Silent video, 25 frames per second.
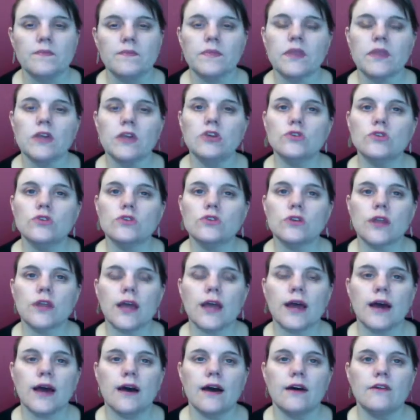You could
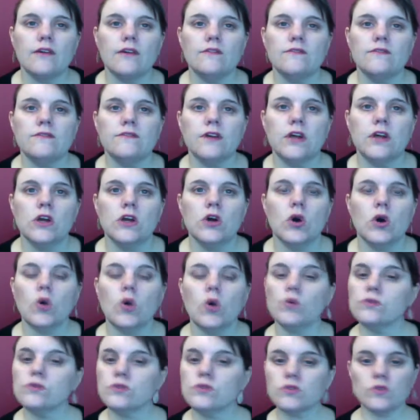have
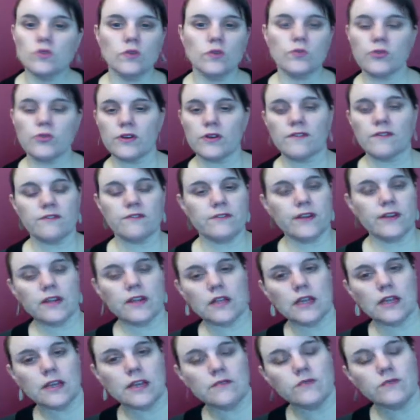old school print
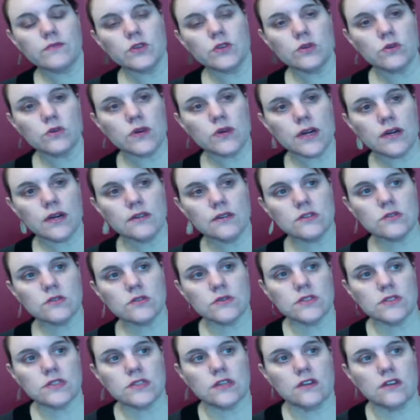friendly URLs. So
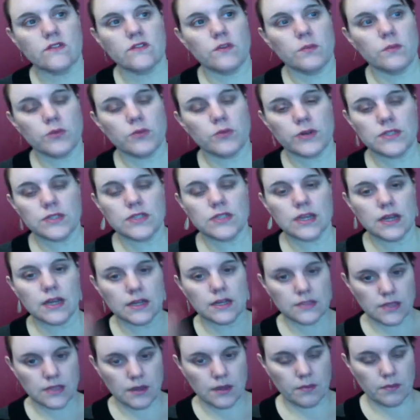instead of printing and
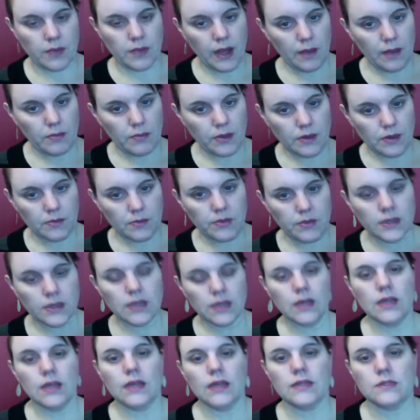it's like a pop-up,
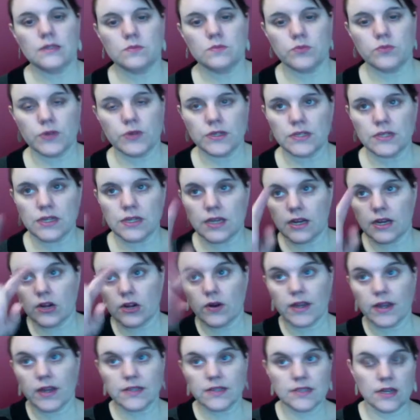it's printing and it
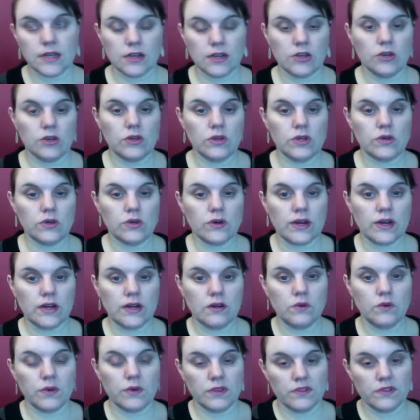cranks out a new
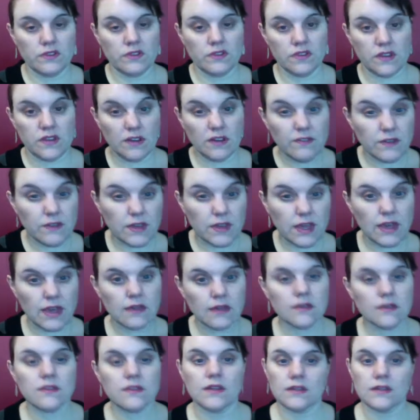URL with stuff on the
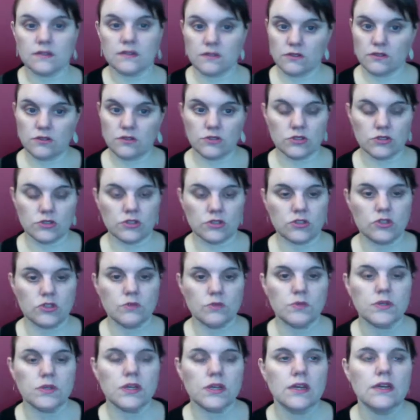end. That's usually
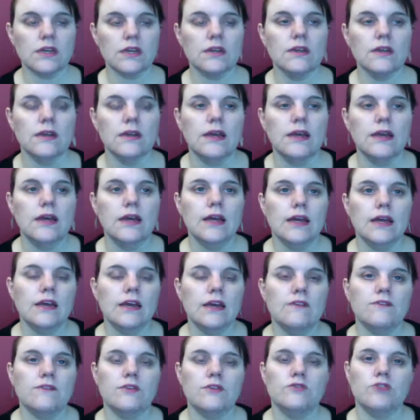duplicate.
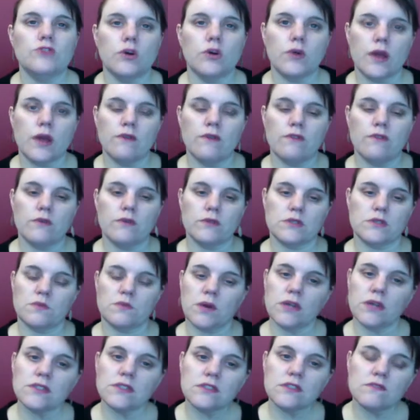If you don't have a
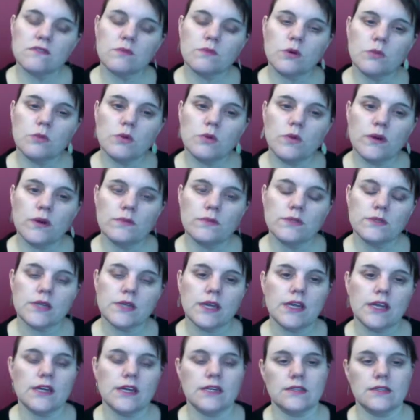responsive mobile
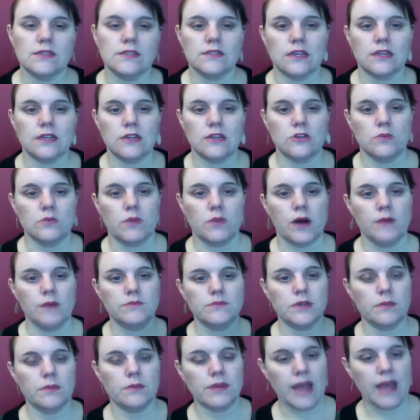website and instead you popped
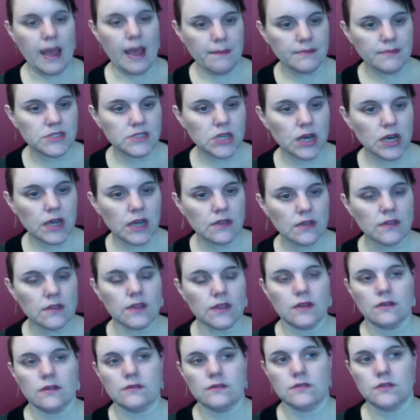up an M dot,
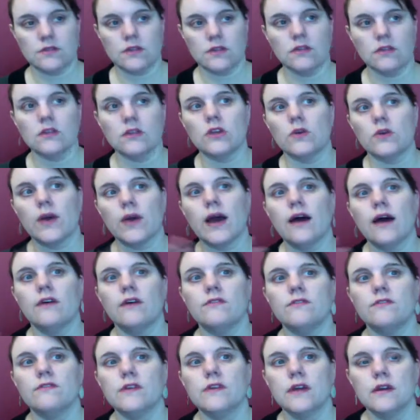then suddenly you
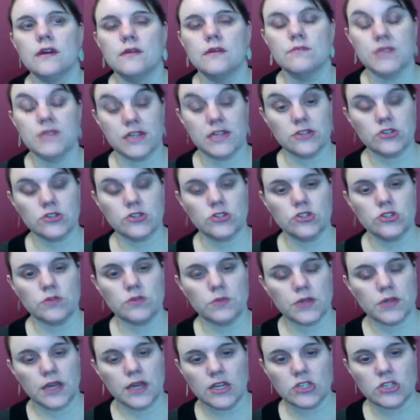have potentially
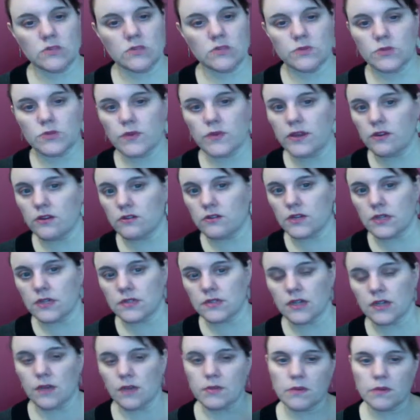duplication between your
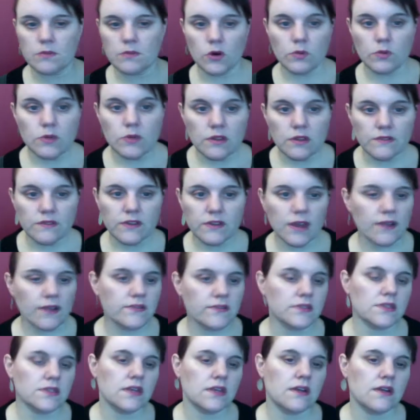desktop and mobile if you
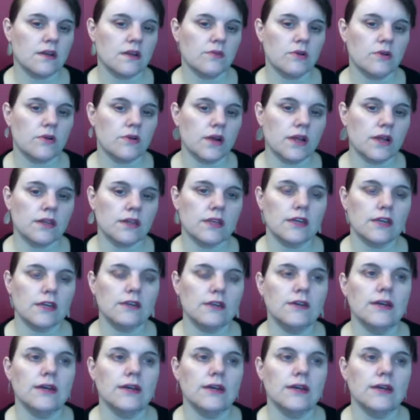haven't set it up correctly.